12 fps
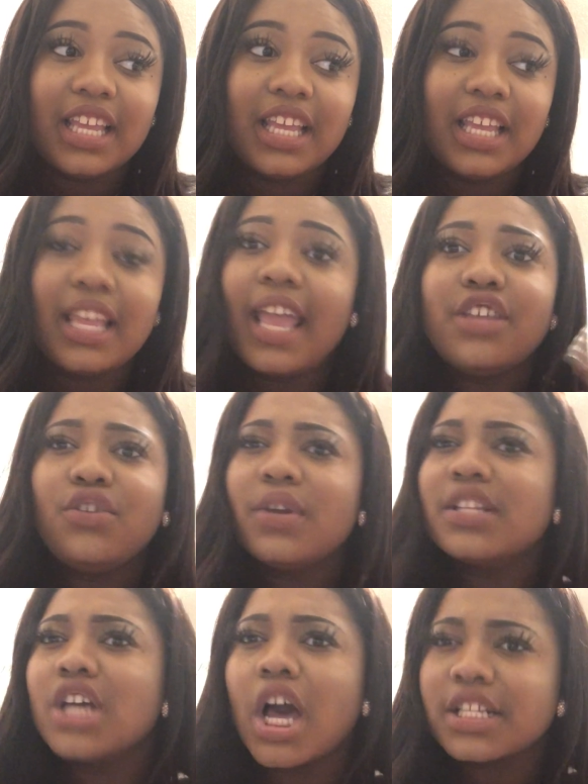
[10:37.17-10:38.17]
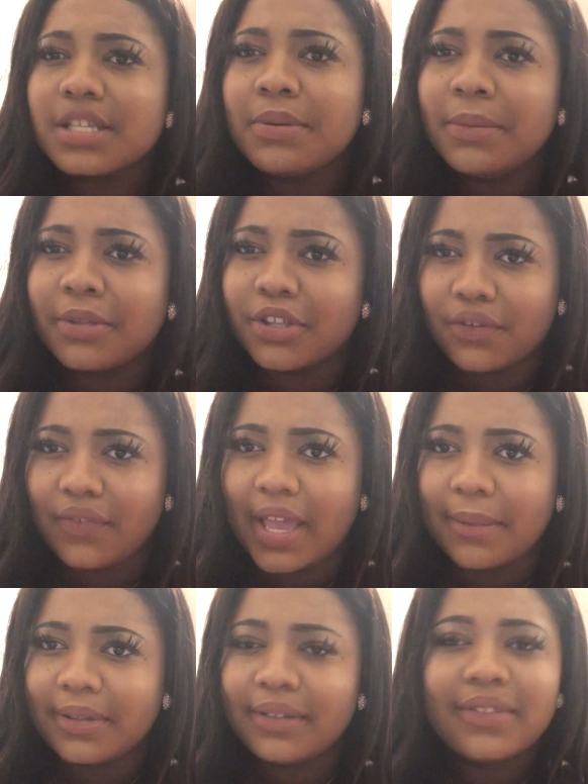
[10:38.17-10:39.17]
yeah, you can talk to people in your
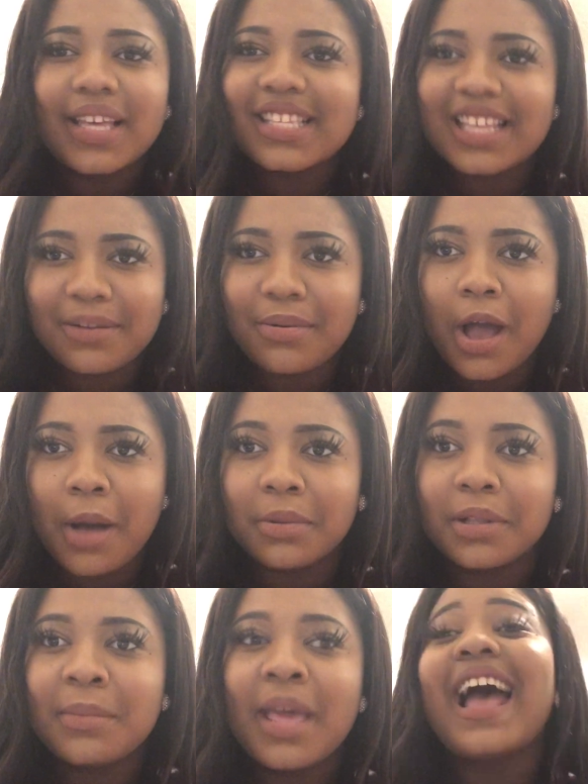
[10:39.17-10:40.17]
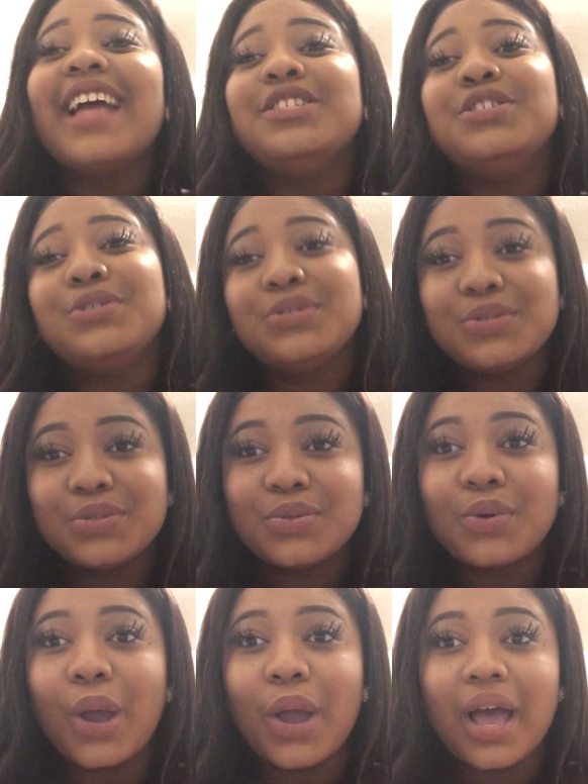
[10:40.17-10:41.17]
family, that's not a problem. I
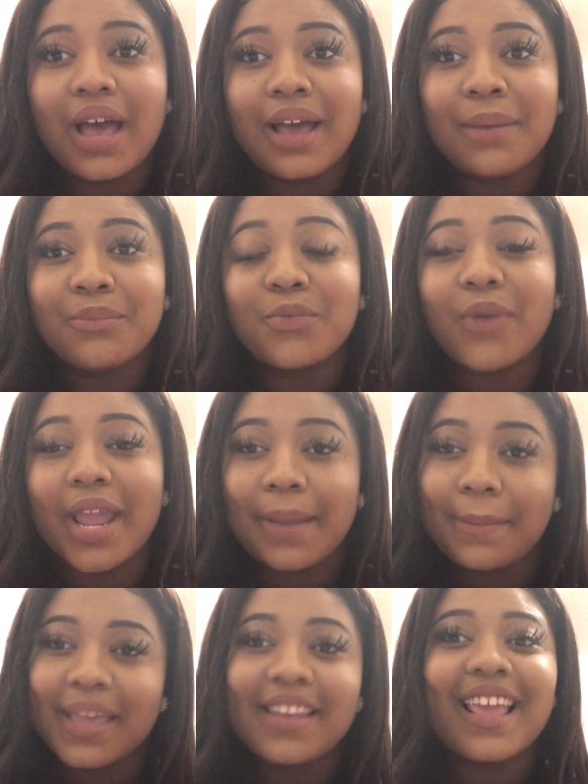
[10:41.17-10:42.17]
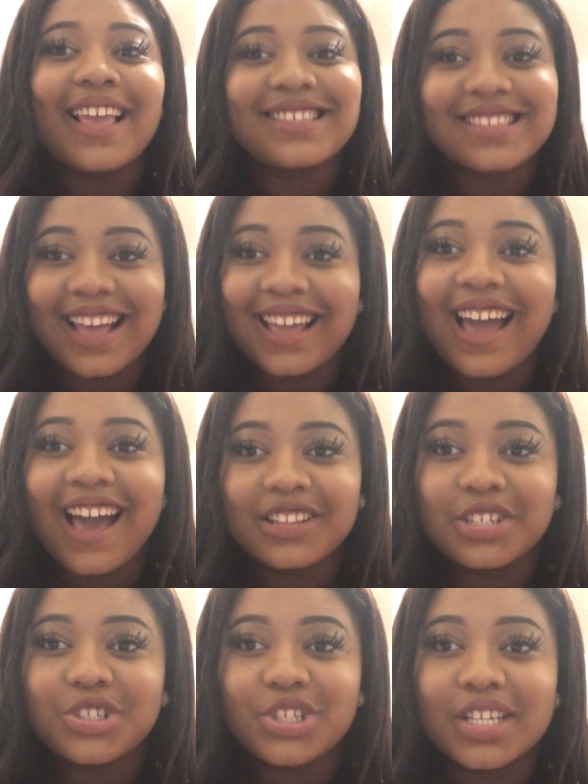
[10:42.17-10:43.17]
do recommend a
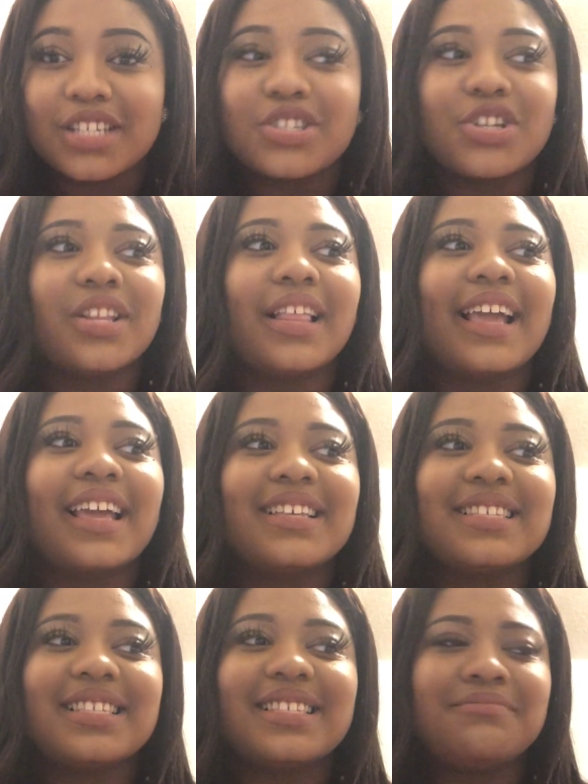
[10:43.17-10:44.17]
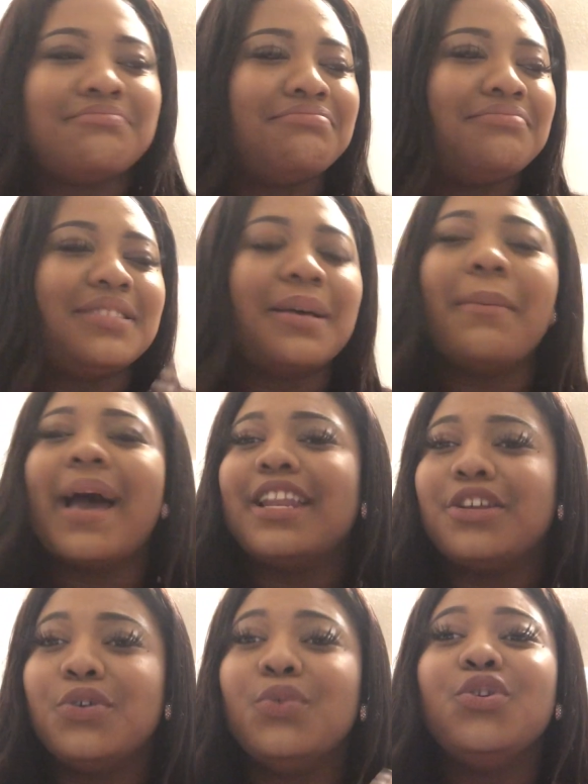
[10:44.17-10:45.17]
psychologist or like
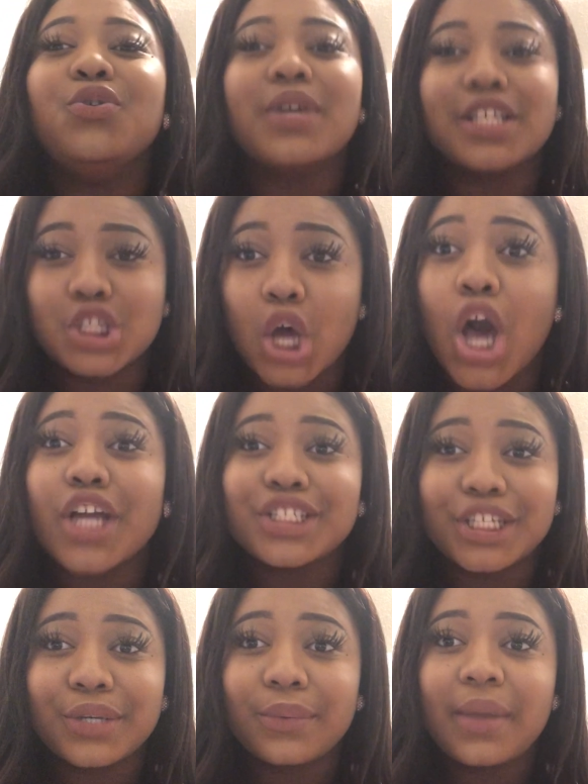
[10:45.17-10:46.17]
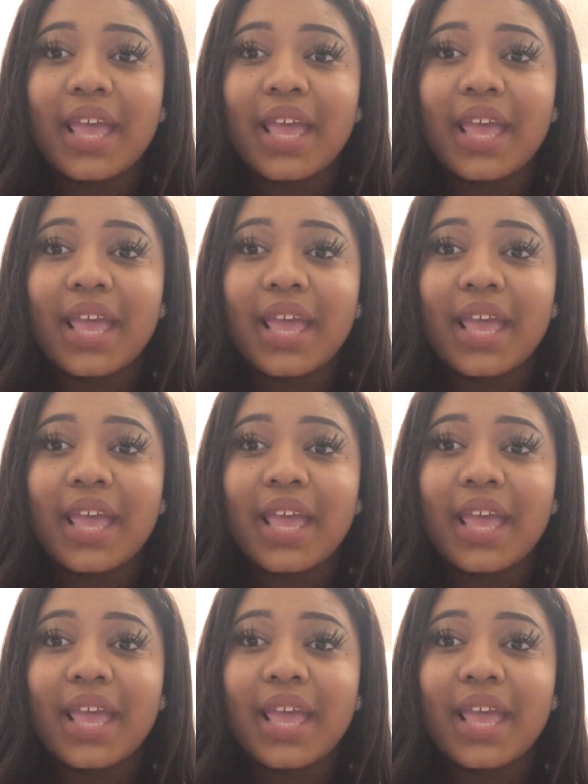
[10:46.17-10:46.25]
somebody who you can talk to,